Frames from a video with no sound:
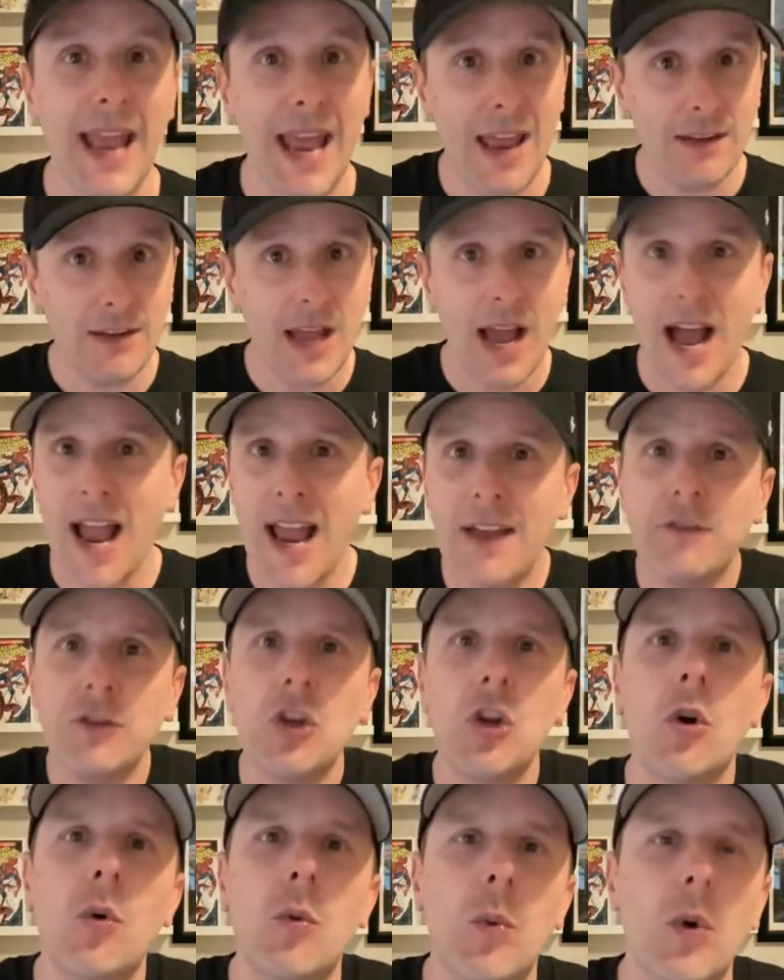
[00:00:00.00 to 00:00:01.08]
And I have
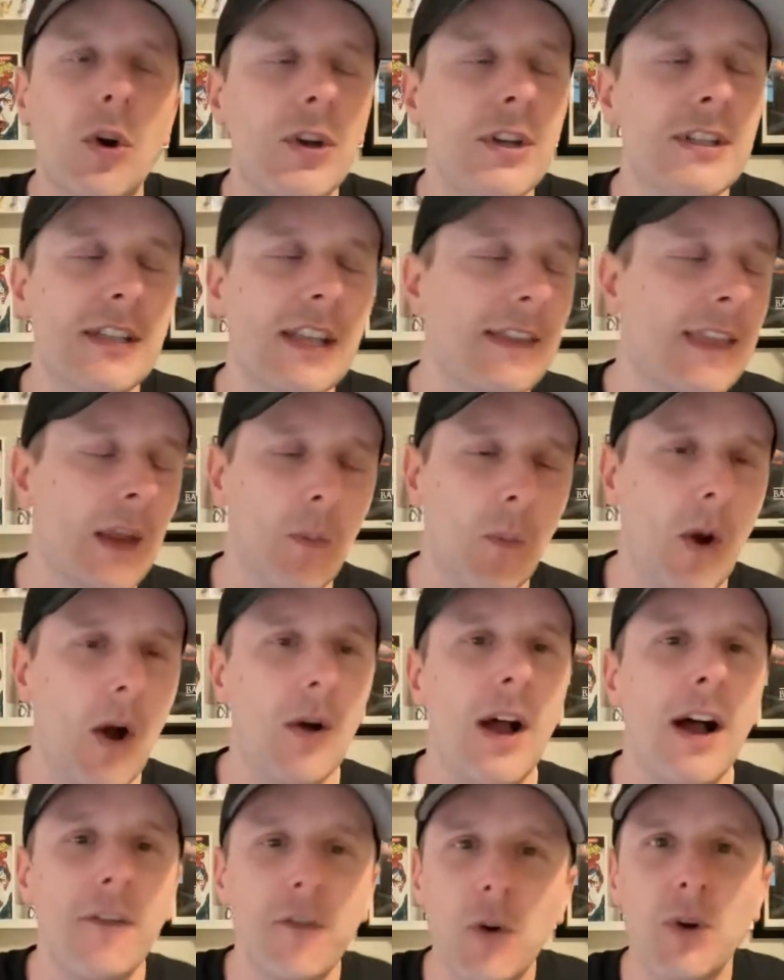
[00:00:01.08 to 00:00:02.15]
no worries that they won't.
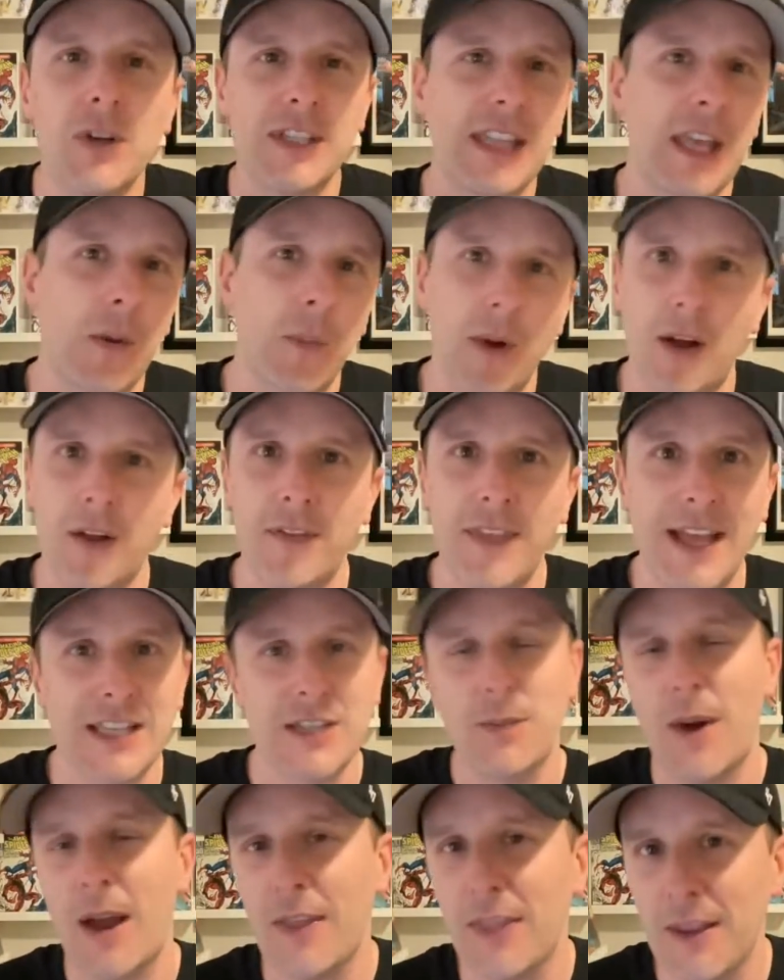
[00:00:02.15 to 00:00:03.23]
Of course they will. That's
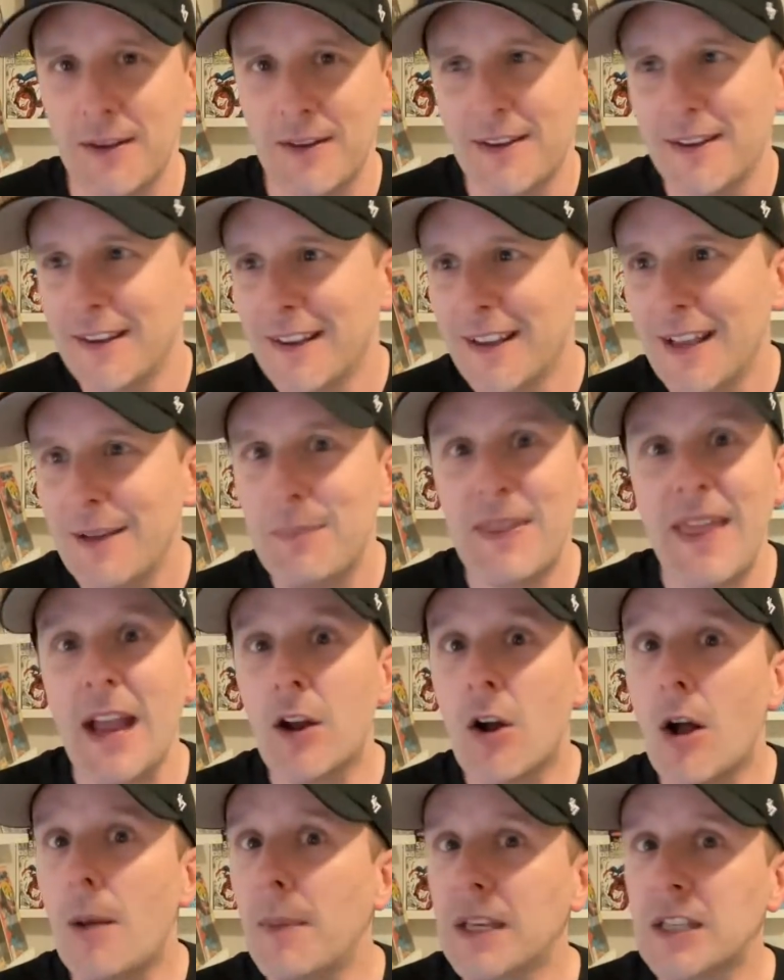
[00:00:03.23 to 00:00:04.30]
why they, but that
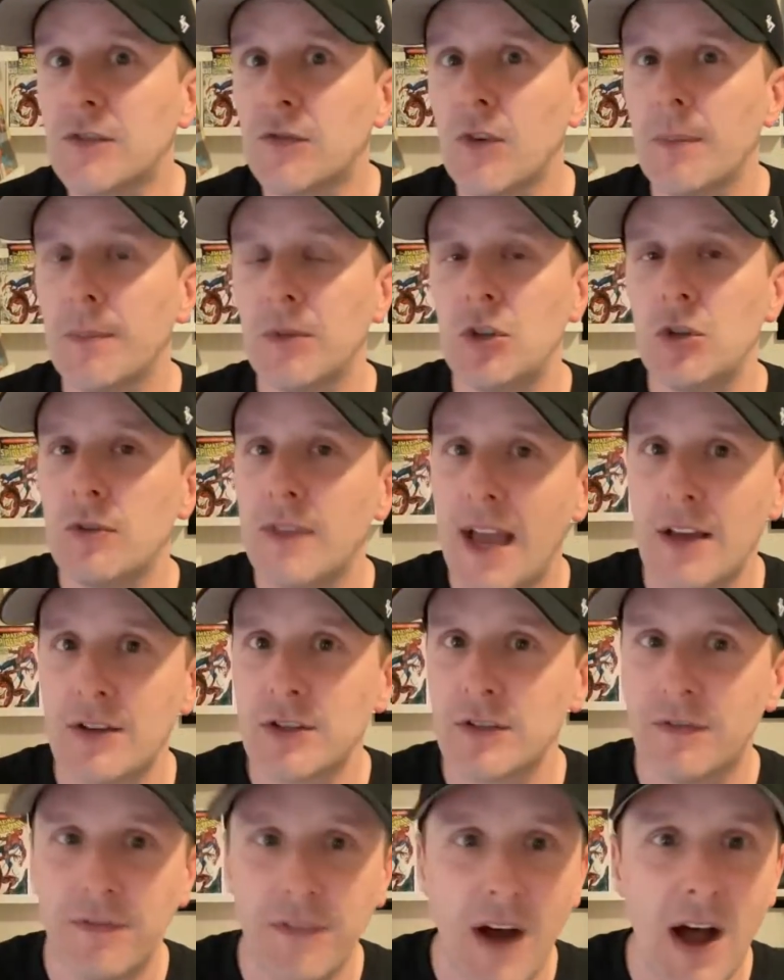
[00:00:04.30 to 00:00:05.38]
comic's from
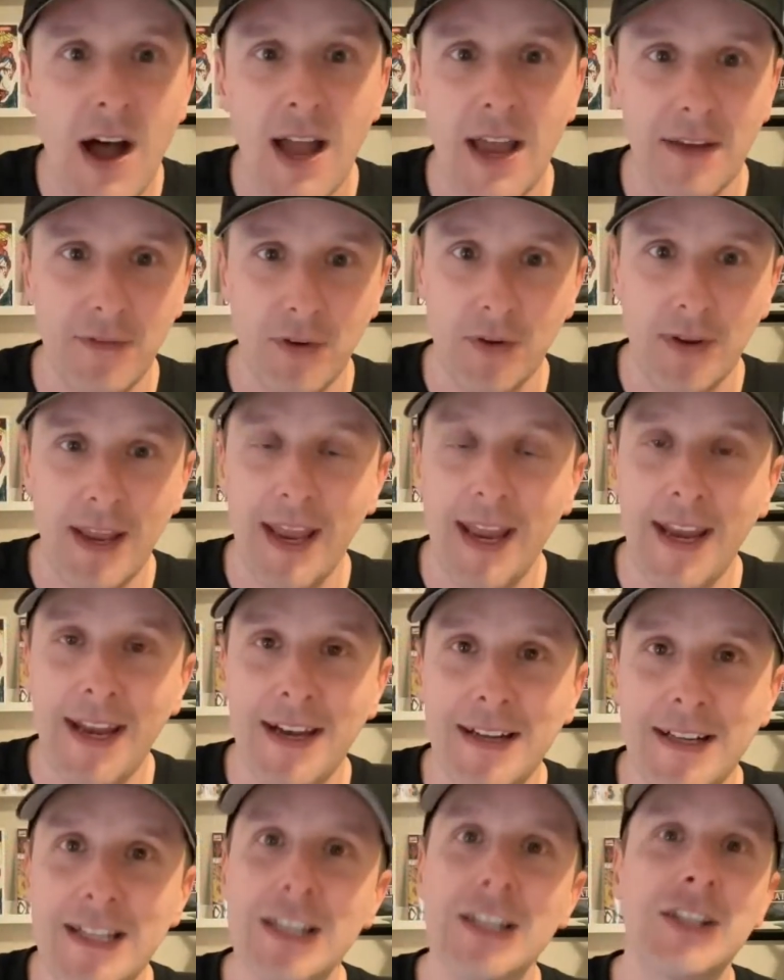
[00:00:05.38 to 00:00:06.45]
2005, okay?
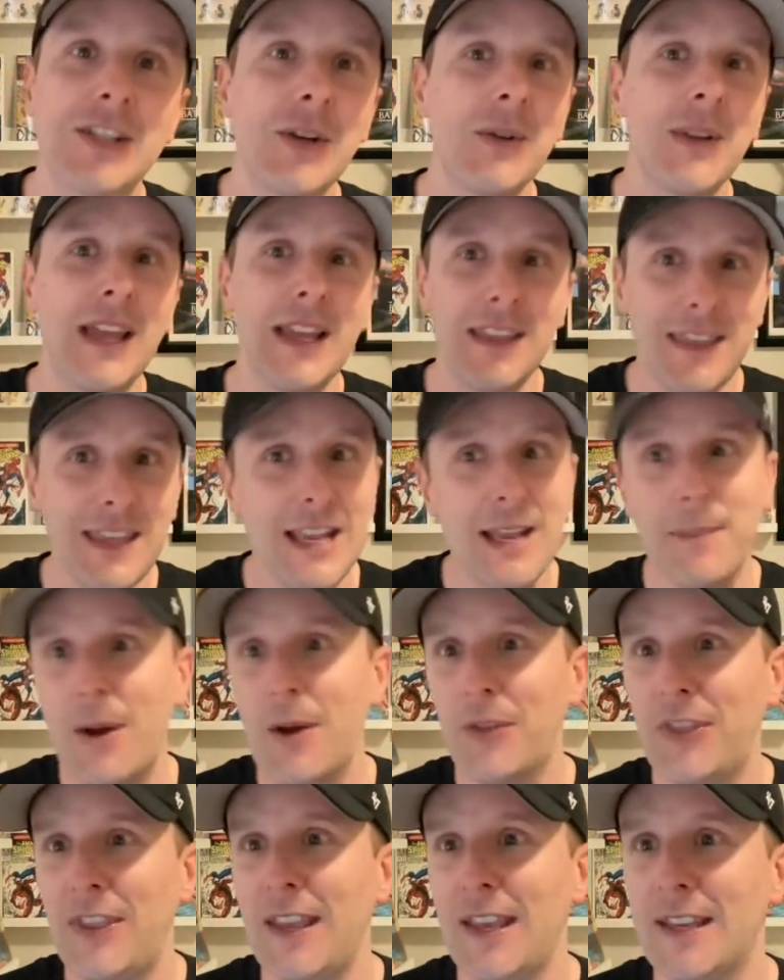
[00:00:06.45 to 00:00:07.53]
So, like, think
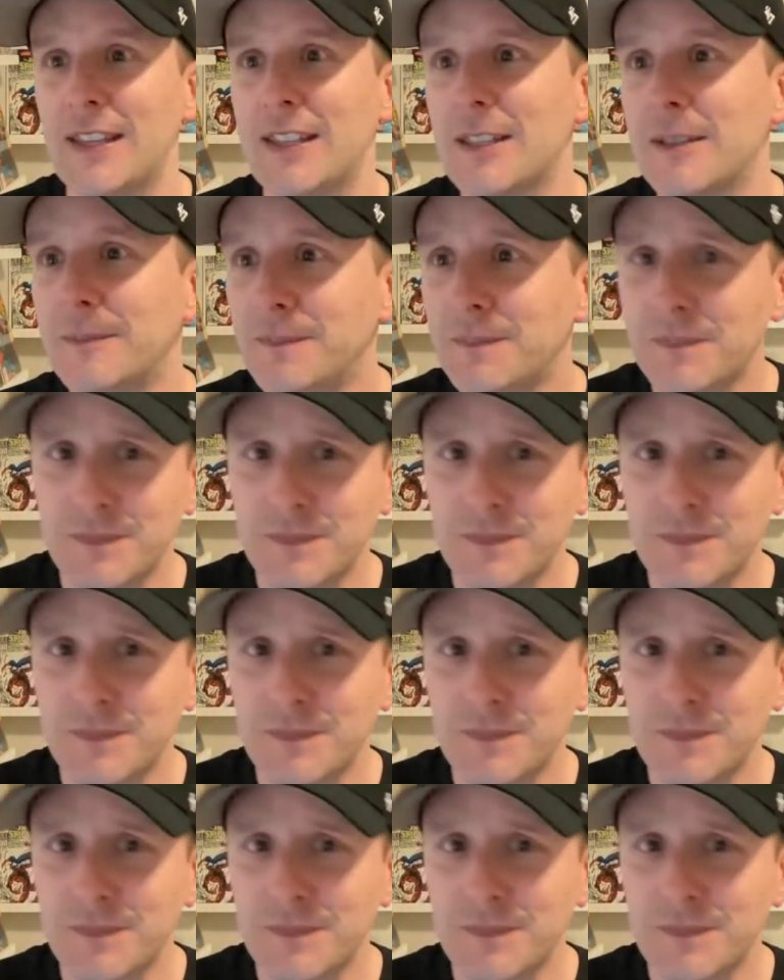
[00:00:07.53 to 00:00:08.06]
about this.